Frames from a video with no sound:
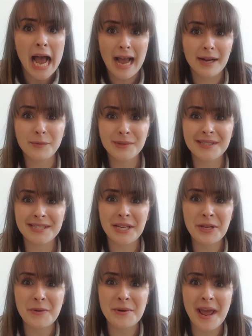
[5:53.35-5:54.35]
I will see
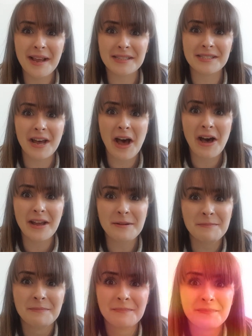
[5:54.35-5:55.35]
you next
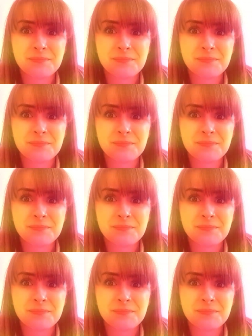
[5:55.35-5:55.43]
time.